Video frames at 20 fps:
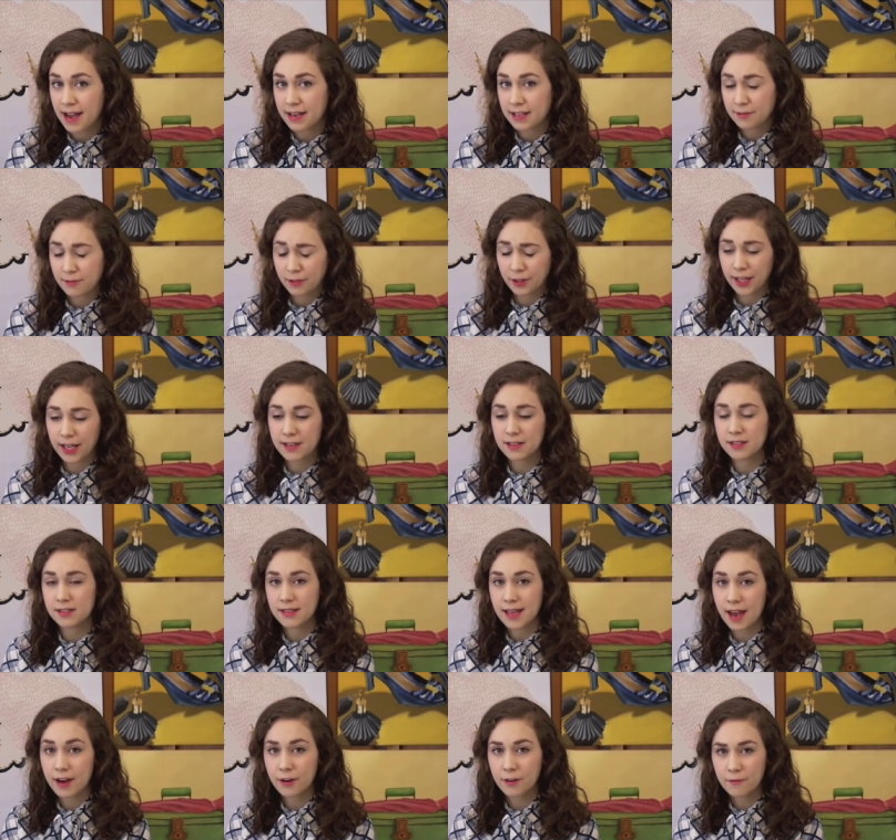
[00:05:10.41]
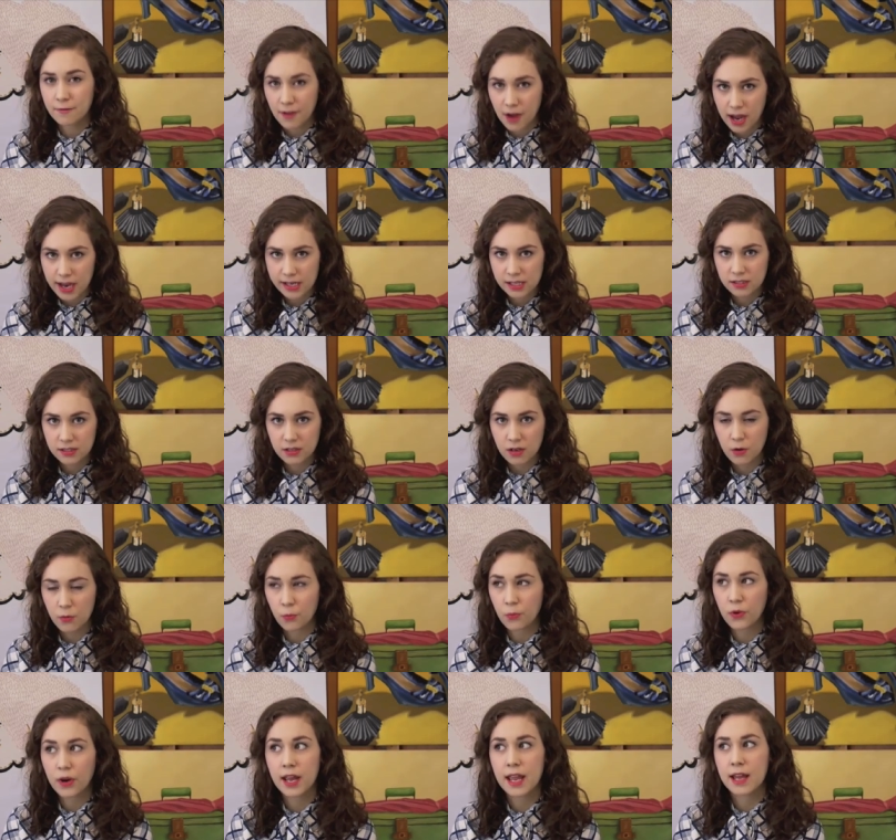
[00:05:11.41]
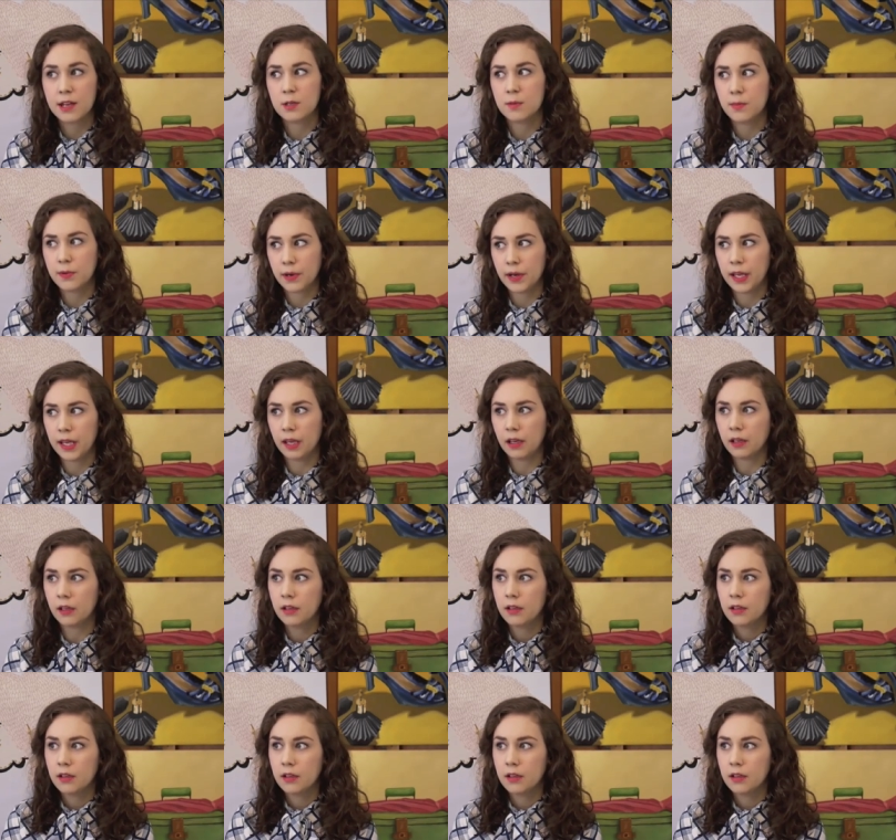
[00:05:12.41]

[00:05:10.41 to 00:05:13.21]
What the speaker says: I definitely had to sacrifice on what I had to bring